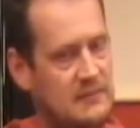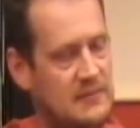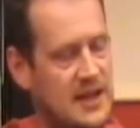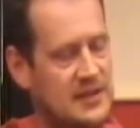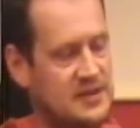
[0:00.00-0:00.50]

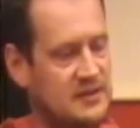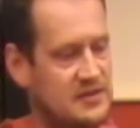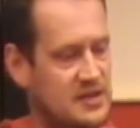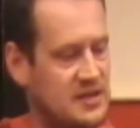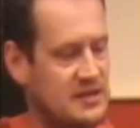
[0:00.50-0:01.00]

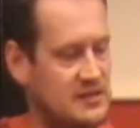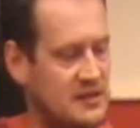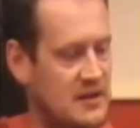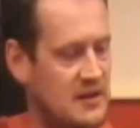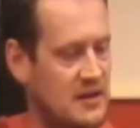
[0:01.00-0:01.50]
SoCs,
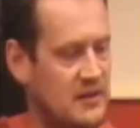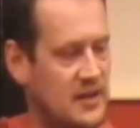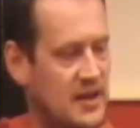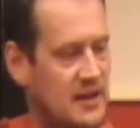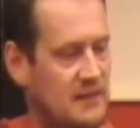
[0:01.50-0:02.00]

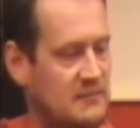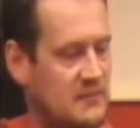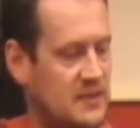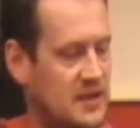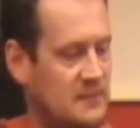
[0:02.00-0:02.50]
the
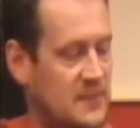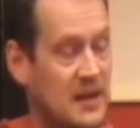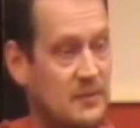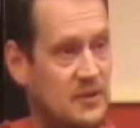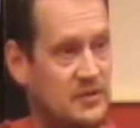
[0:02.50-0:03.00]

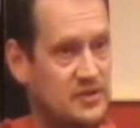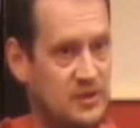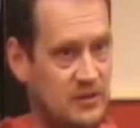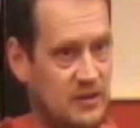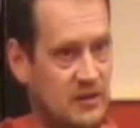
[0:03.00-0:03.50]
Panda board
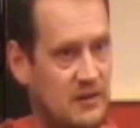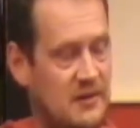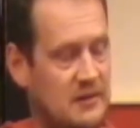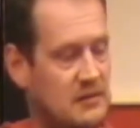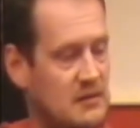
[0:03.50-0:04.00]
dual
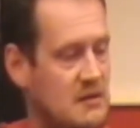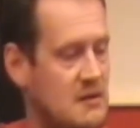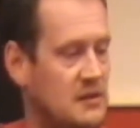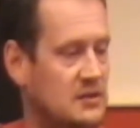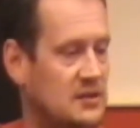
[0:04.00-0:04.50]
core,
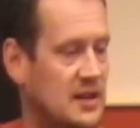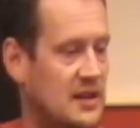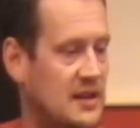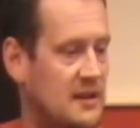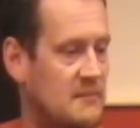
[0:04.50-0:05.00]

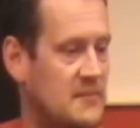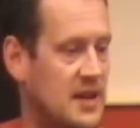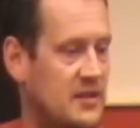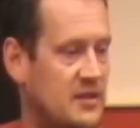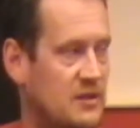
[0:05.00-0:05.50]

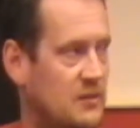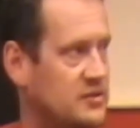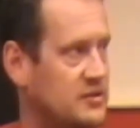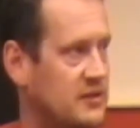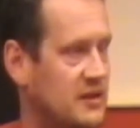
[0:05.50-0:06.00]
and the new
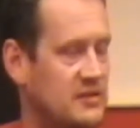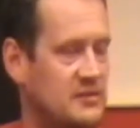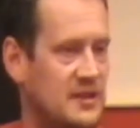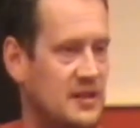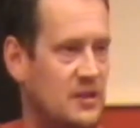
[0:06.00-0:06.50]
ones are going to
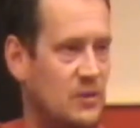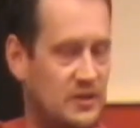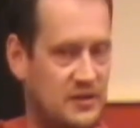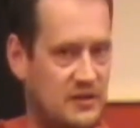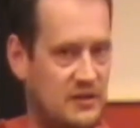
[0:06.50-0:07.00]
be
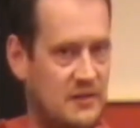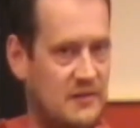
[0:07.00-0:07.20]
quad core.